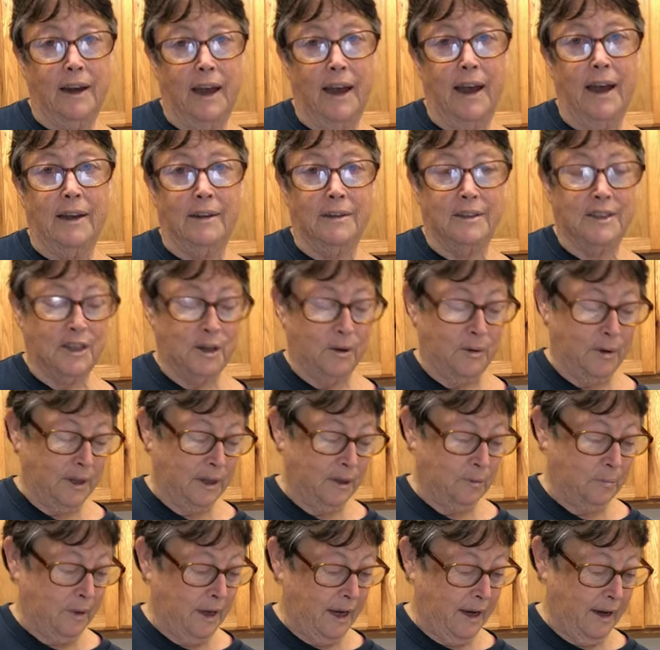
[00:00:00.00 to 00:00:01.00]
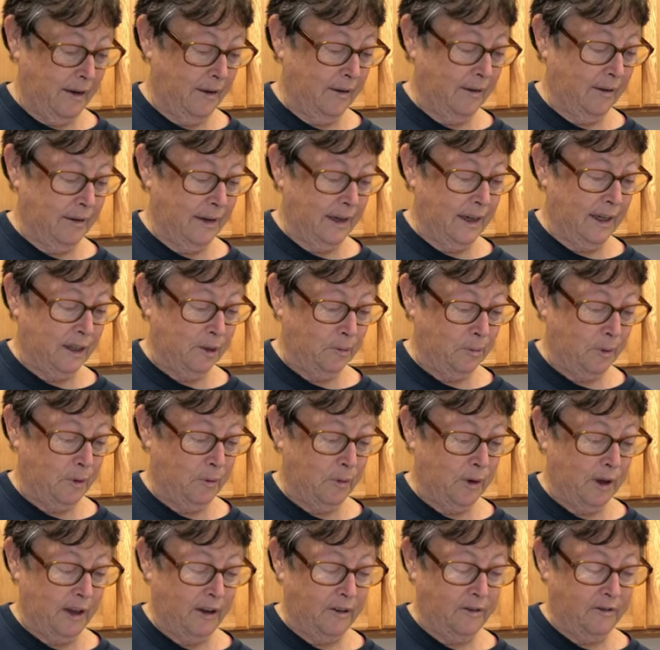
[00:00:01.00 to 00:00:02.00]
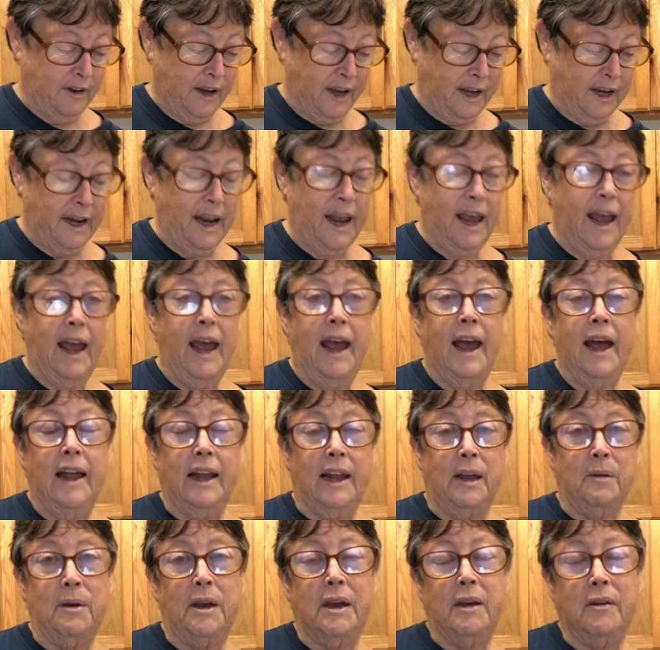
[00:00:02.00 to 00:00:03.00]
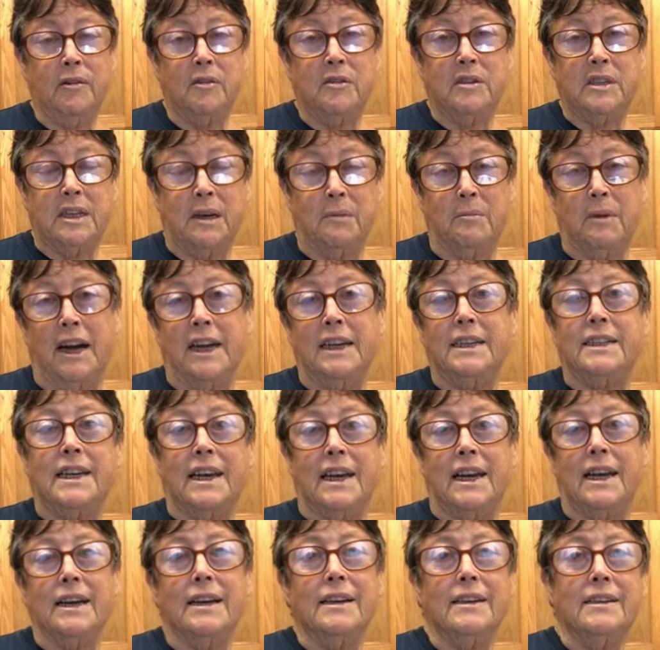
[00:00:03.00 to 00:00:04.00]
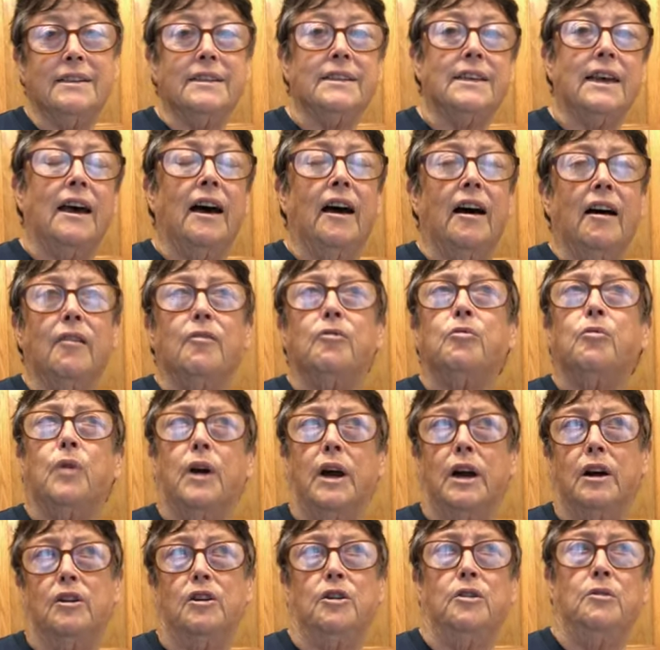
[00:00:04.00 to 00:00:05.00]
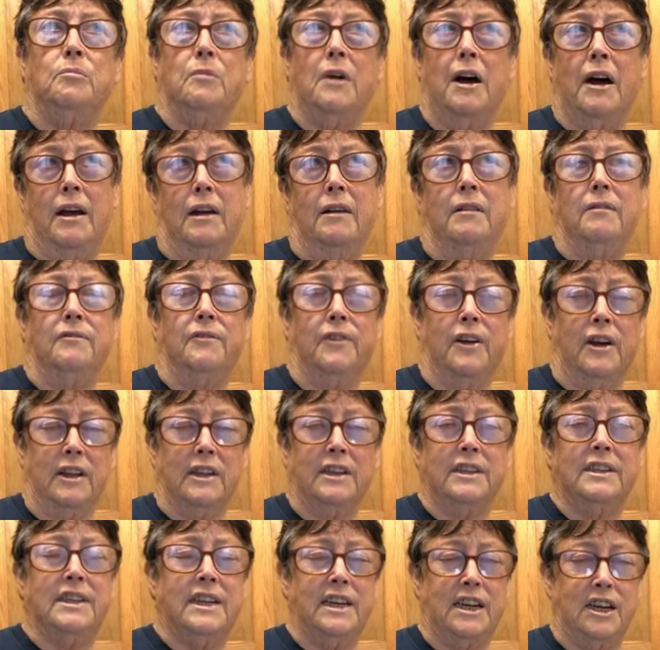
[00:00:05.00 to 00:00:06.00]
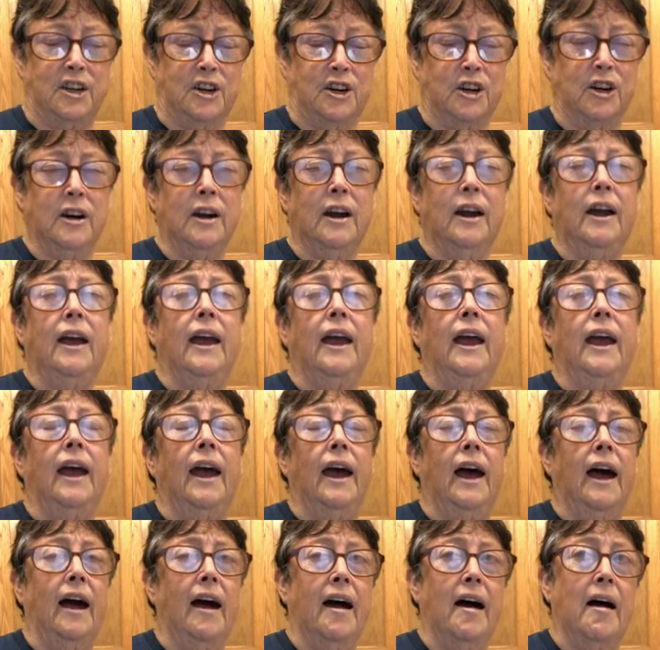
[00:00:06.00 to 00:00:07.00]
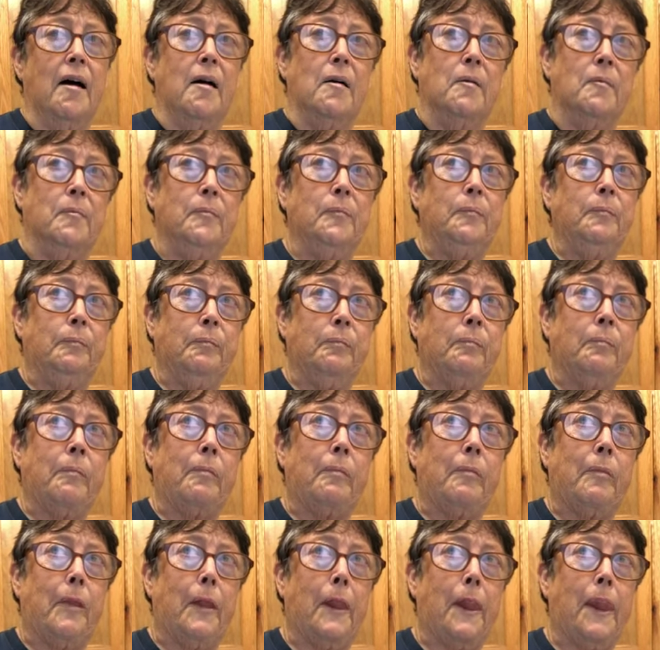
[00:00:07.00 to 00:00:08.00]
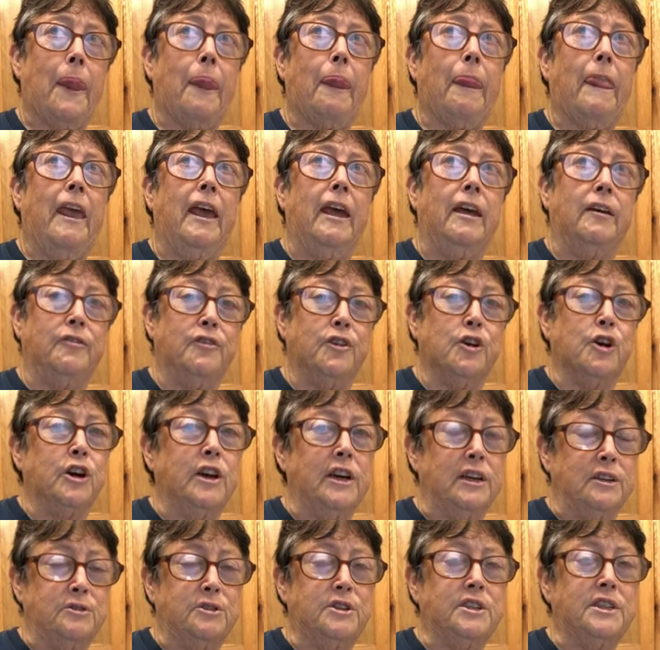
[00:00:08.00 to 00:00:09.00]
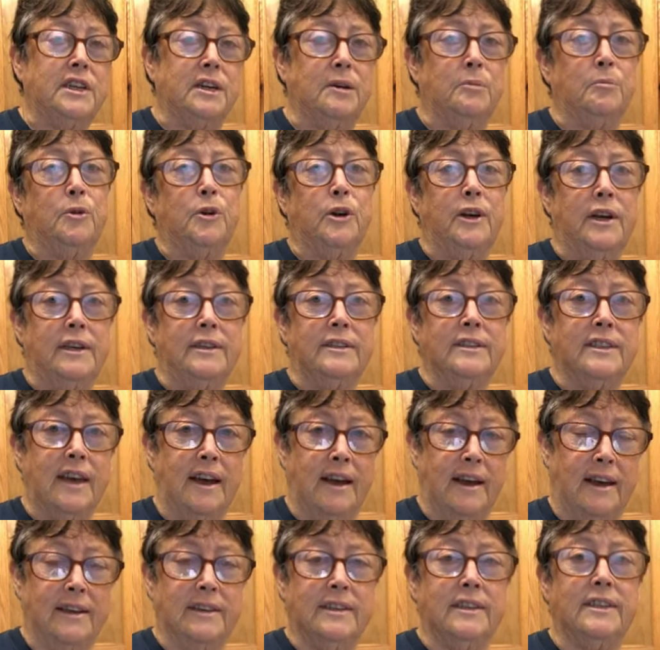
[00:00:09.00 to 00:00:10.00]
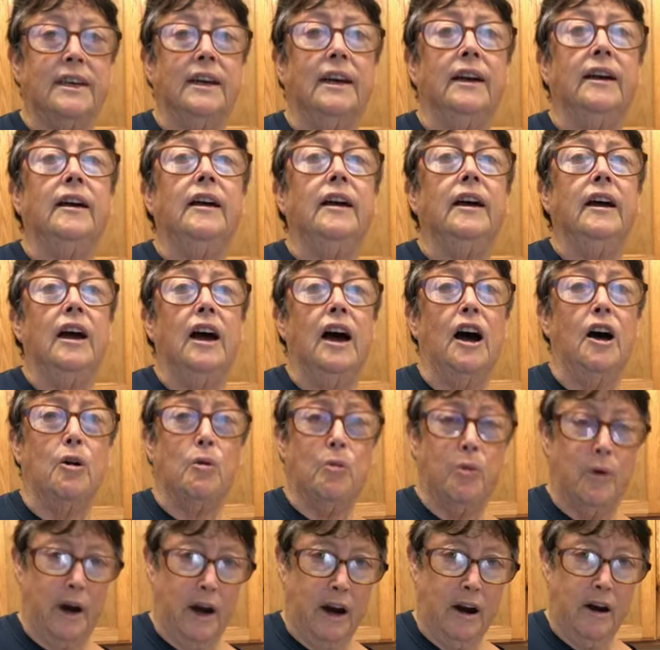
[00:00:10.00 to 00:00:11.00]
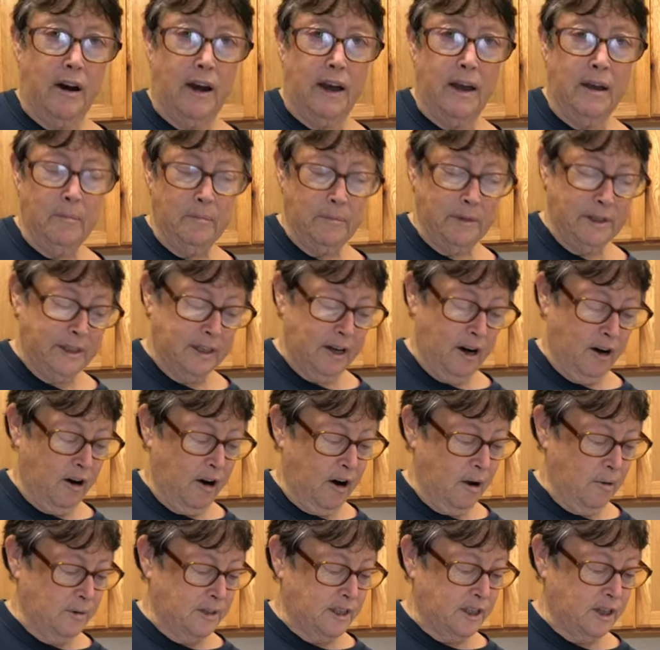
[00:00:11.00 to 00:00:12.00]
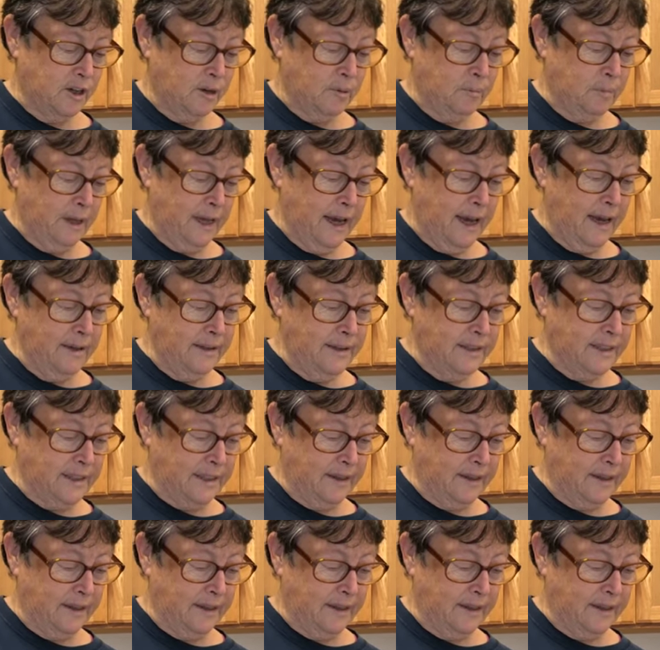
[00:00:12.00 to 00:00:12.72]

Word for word: and so it'll be it'll be really fun let me give you some ideas of where you might volunteer um, if you're interested in marine science aquariums are always a good place